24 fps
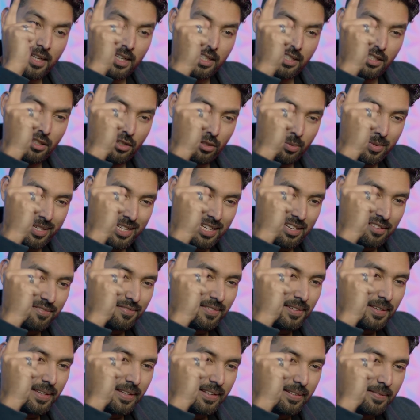Listen to me
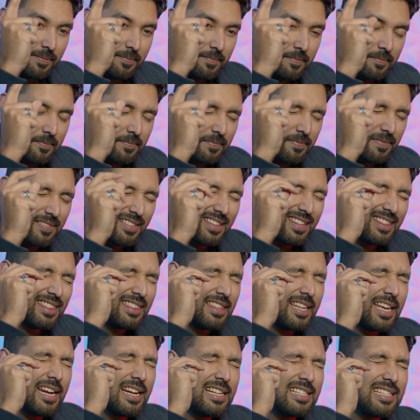carefully.
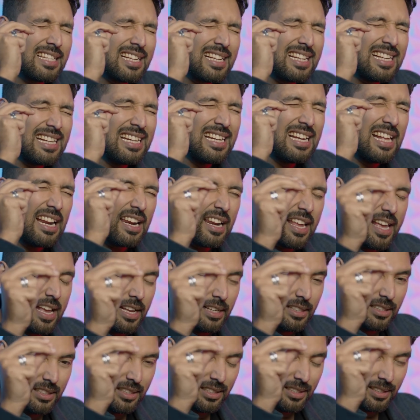There is a
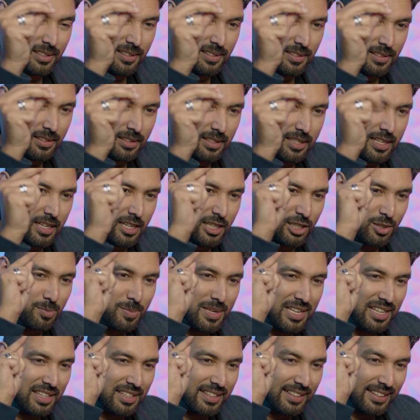grace that is
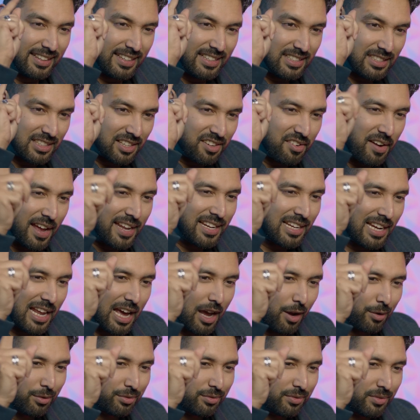being released right
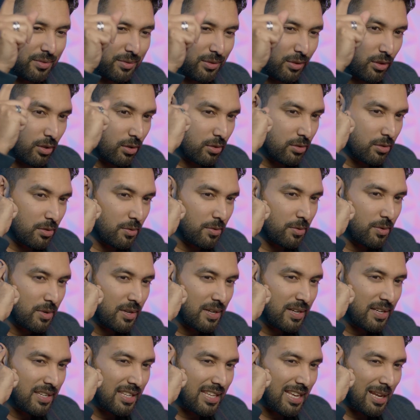now. Those who
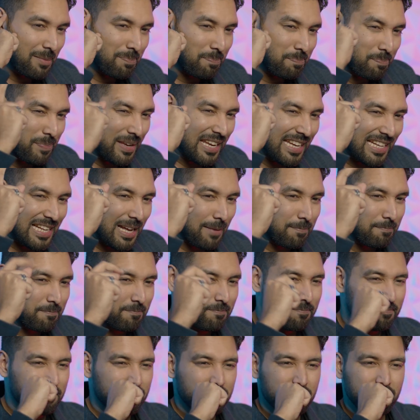can pick it up,
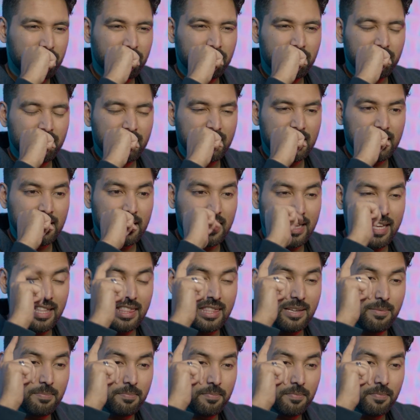
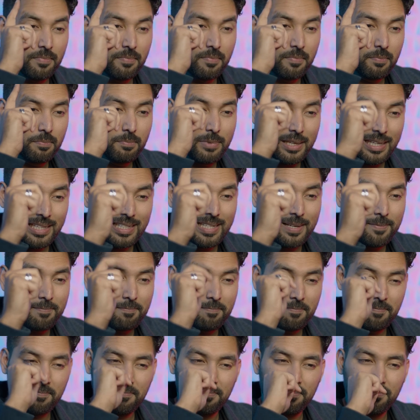let them pick it up.
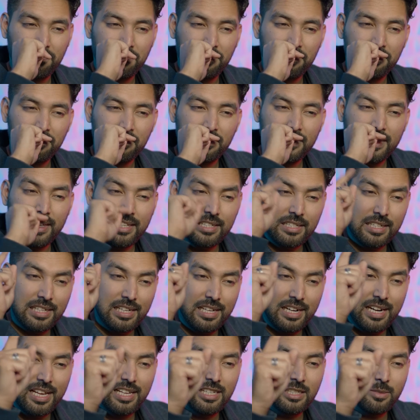There's a
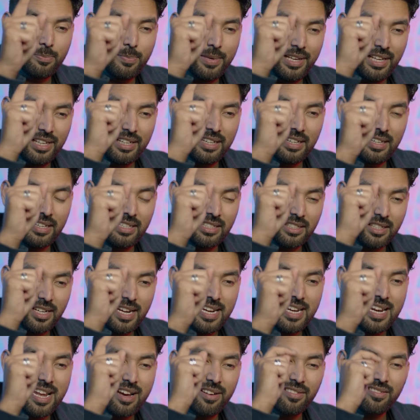grace being released
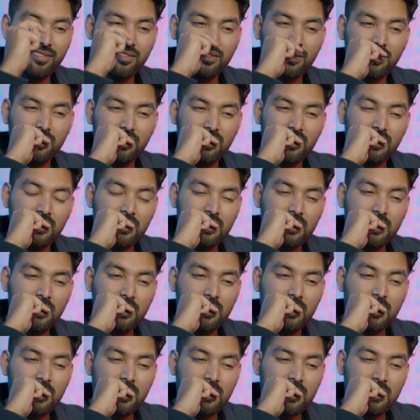right
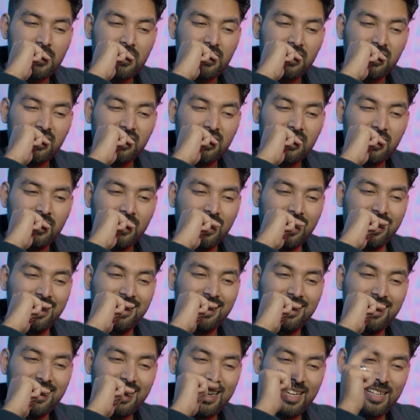now.
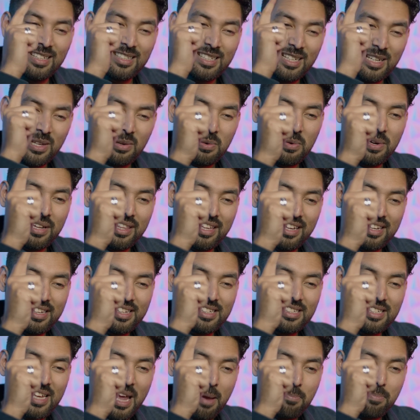And I'll tell you what that
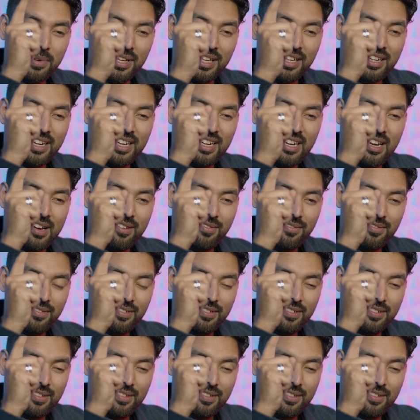is happening right now.